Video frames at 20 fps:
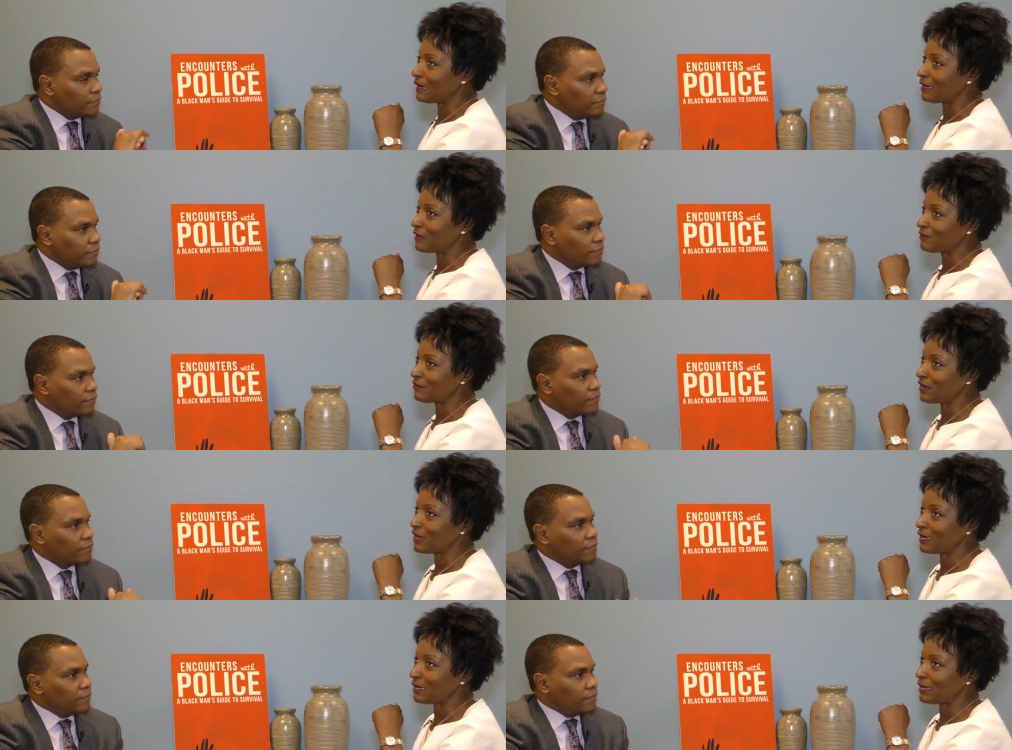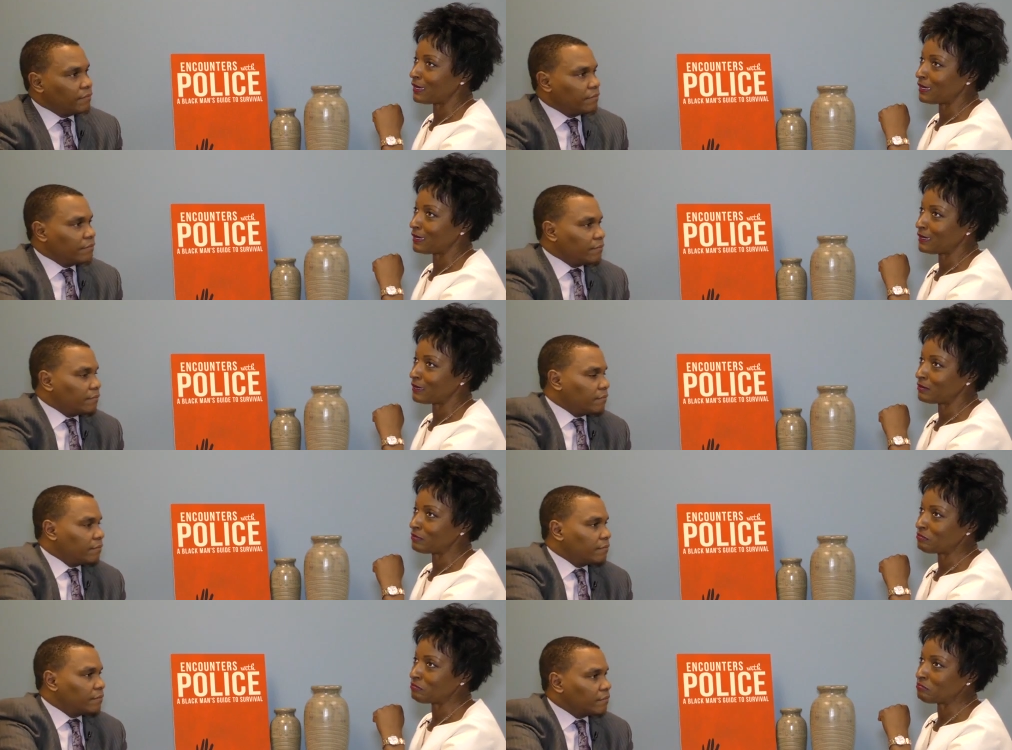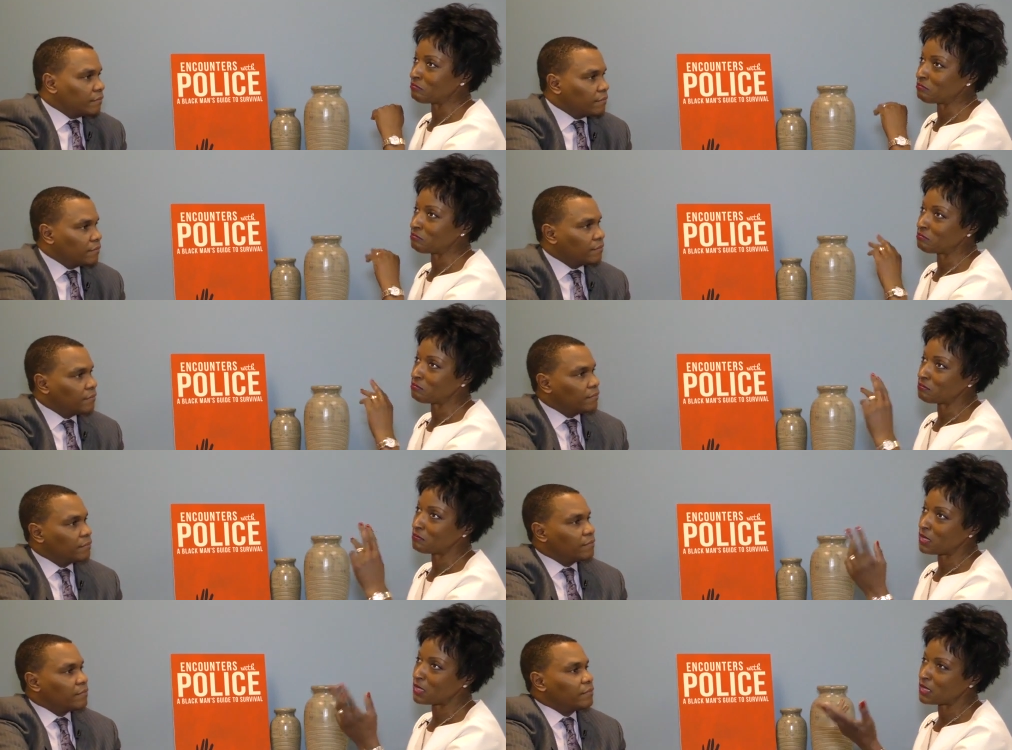Speaker 1: I've had
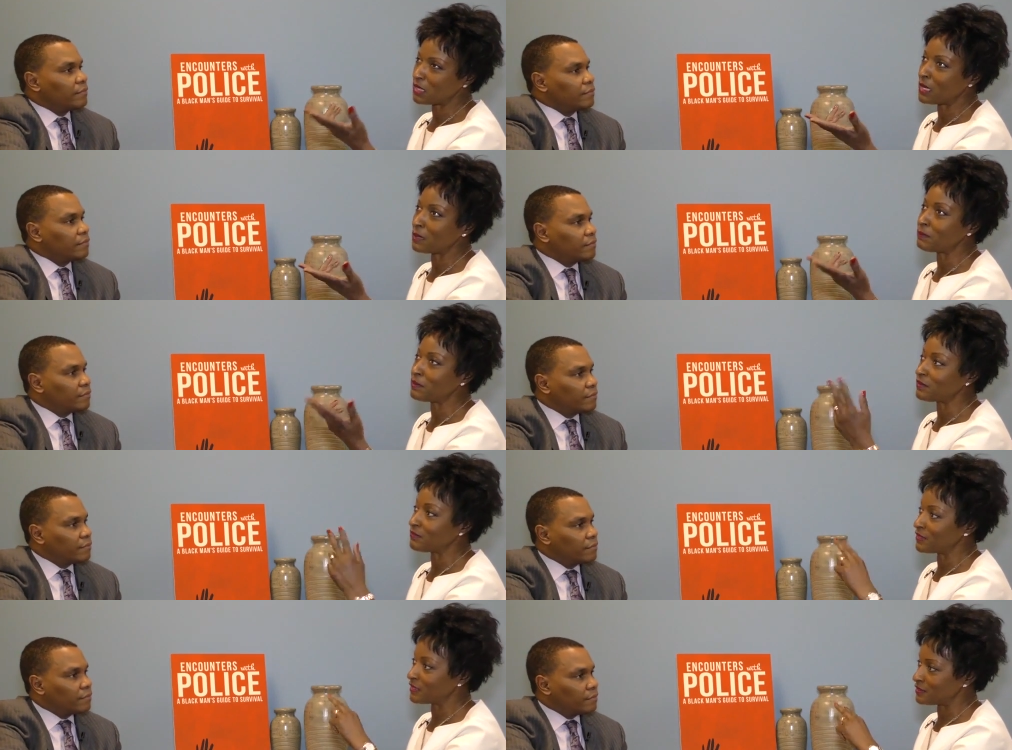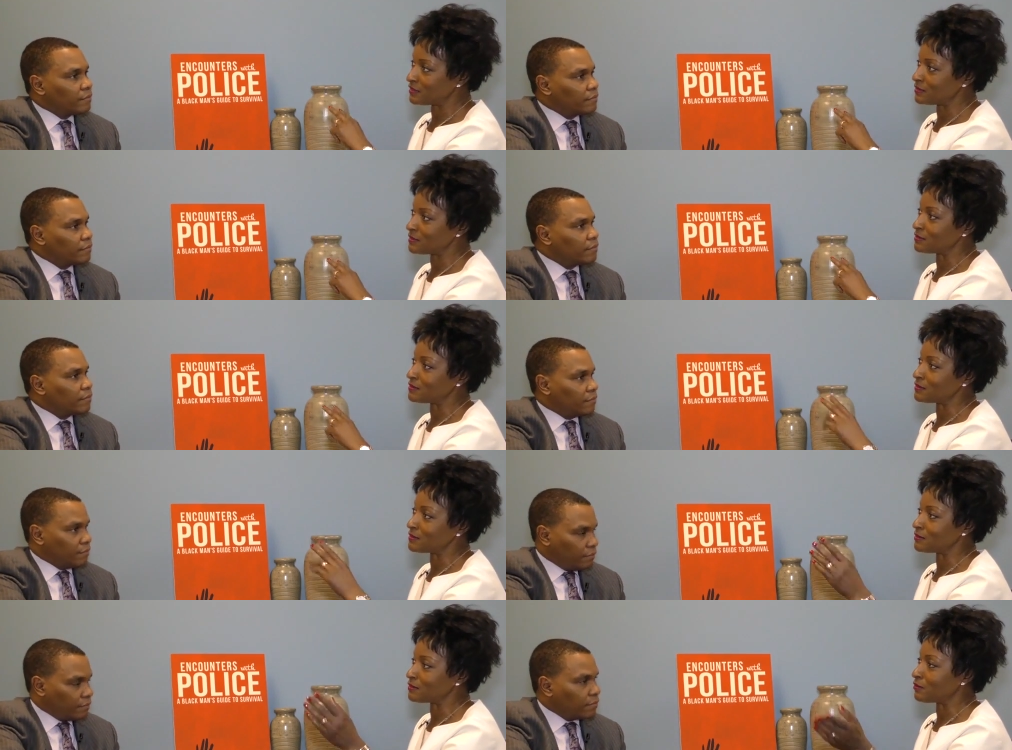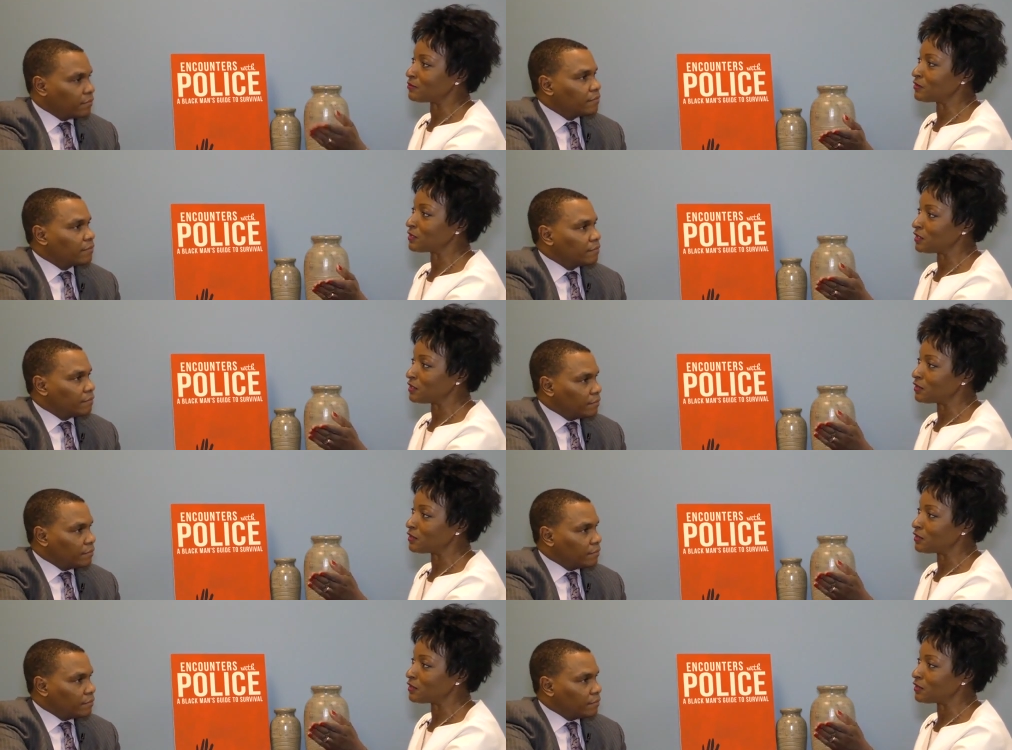a couple of instances over the